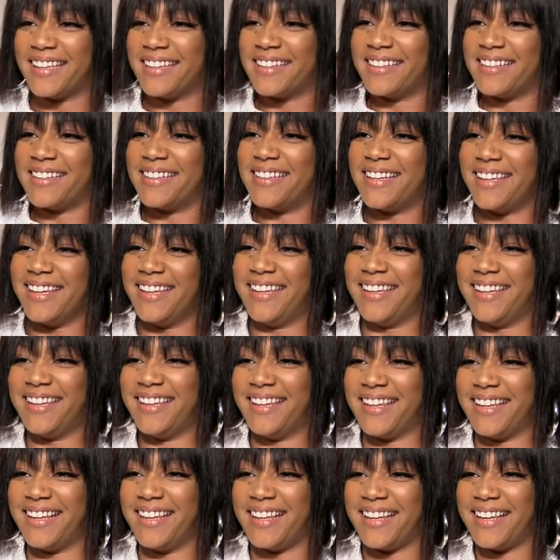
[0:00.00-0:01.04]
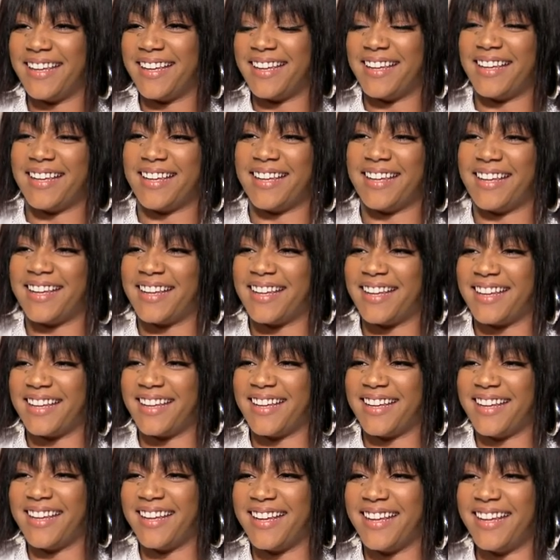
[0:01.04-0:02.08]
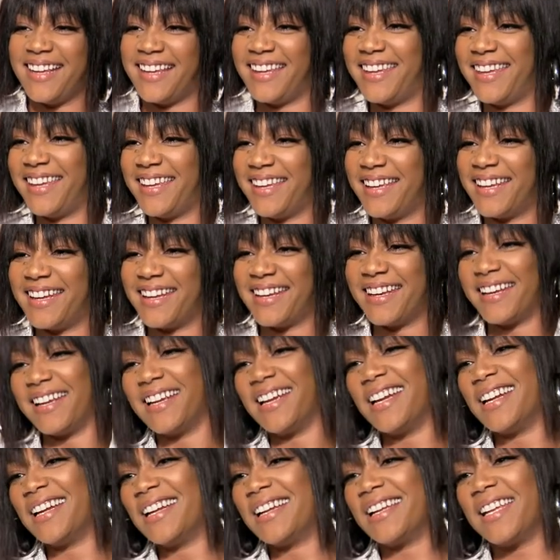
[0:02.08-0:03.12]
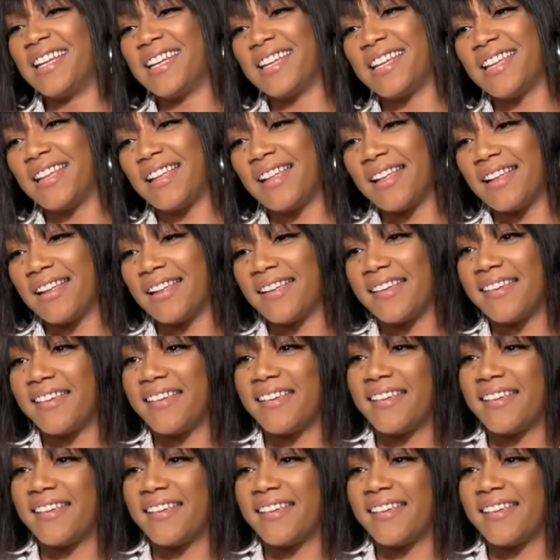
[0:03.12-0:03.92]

(not speaking)